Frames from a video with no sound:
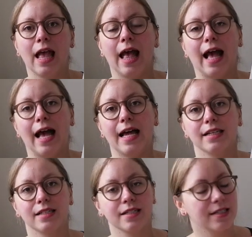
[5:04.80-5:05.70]

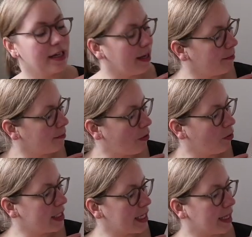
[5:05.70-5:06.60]
And
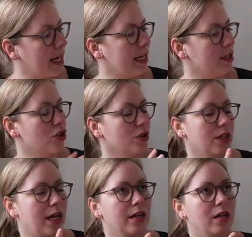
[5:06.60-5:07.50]
we did that so
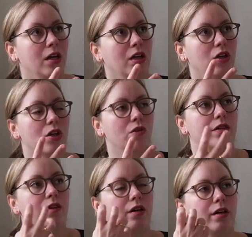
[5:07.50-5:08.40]
that, you know,
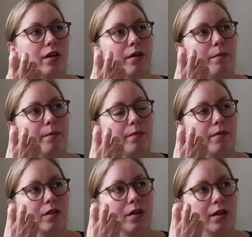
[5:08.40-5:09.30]

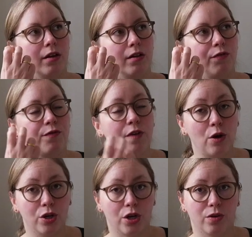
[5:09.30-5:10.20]
the
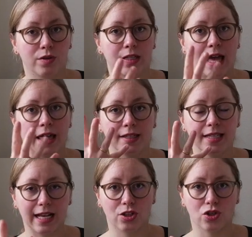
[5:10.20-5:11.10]
photos and the
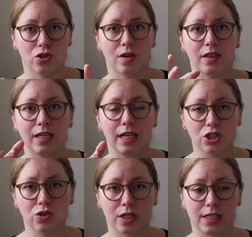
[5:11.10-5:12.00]
texture and the
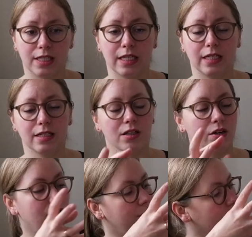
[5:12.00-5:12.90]
intricacies
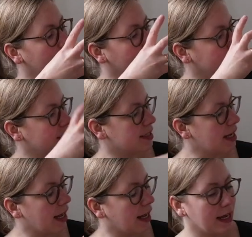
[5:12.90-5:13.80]
of the
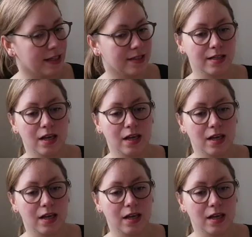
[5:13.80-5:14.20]
designs